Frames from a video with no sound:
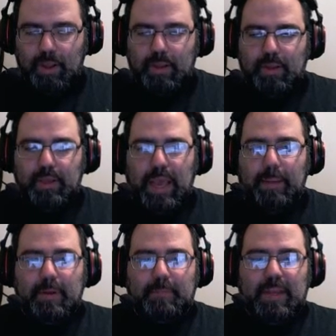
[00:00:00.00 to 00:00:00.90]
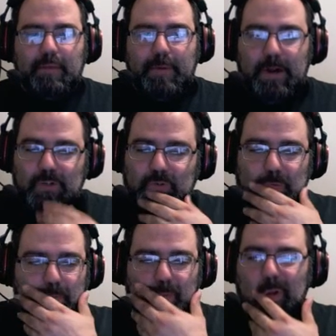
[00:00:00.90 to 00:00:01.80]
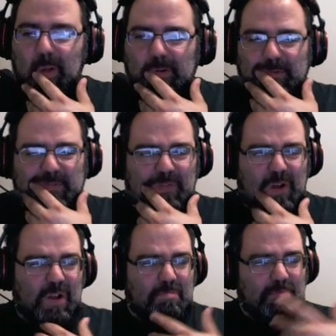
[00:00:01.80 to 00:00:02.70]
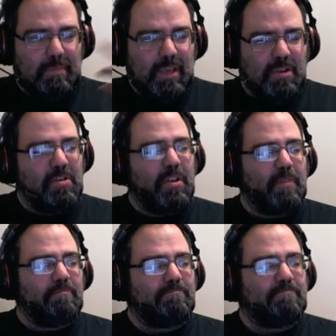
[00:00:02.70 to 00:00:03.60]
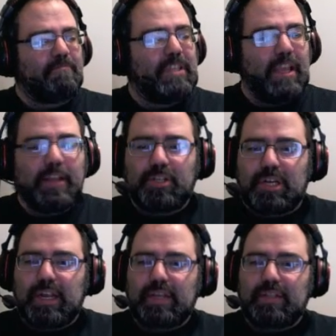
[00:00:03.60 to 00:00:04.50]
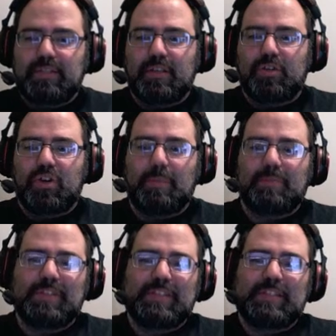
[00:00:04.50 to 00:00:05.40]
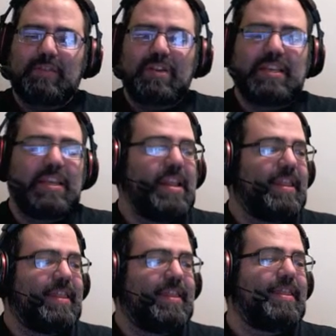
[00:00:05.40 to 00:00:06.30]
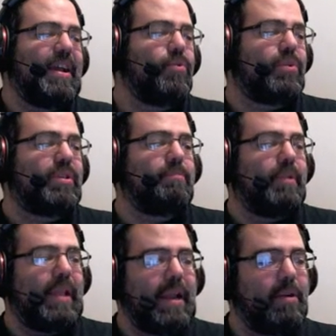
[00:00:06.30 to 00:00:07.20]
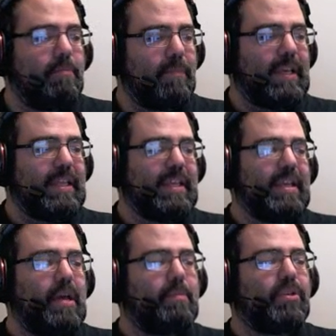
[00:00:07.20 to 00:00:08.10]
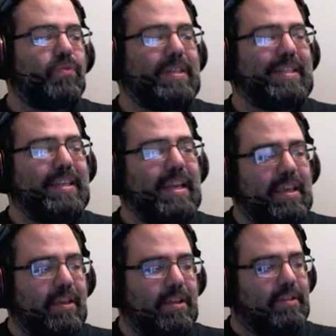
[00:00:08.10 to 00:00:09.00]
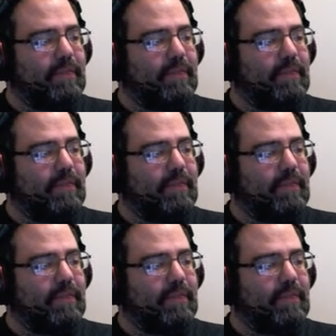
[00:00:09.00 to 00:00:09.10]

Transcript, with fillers: Yeah, I mean, by comparison, like, I just fought maybe 10 giants and they dropped 17,000 platinum. Like, the economy is ridiculous.